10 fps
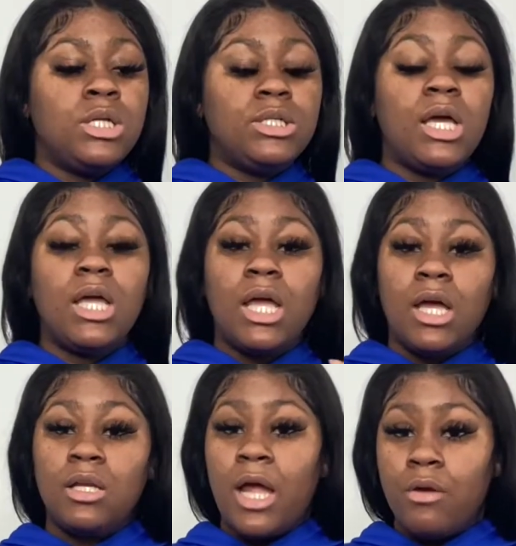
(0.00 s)
day
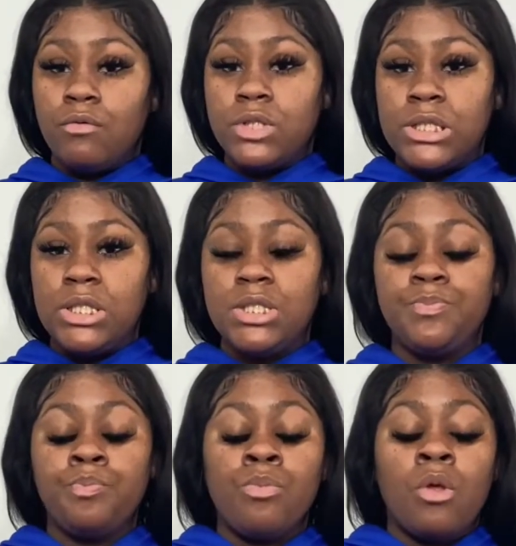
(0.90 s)
and night routines.
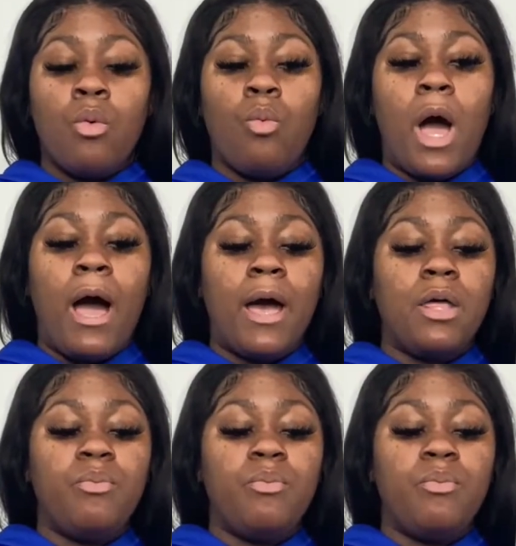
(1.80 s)
Why?